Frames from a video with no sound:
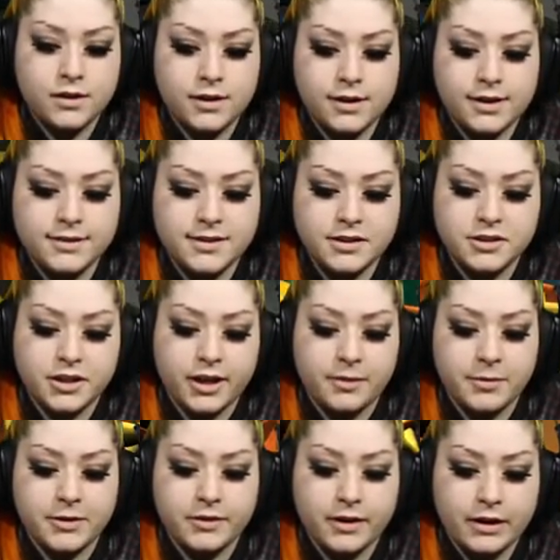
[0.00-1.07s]
Oh, that's a
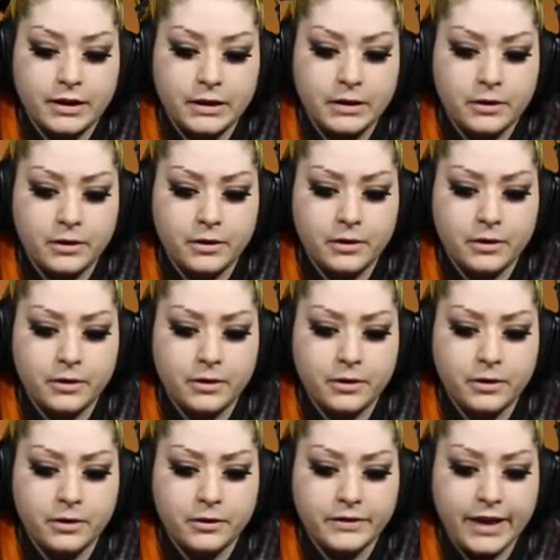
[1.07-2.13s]
shame, isn't it?
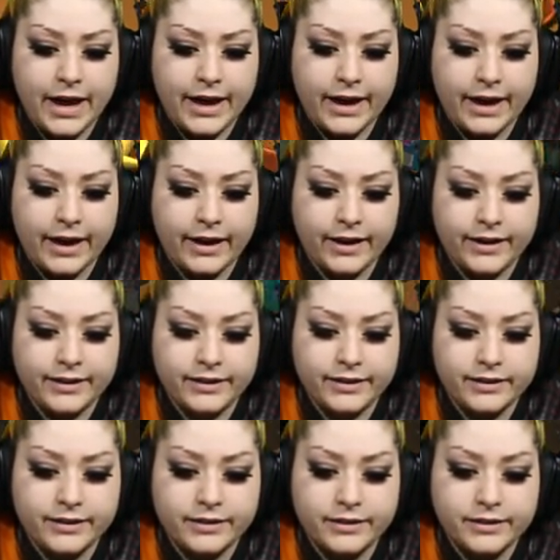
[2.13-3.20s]
Oh, that hand.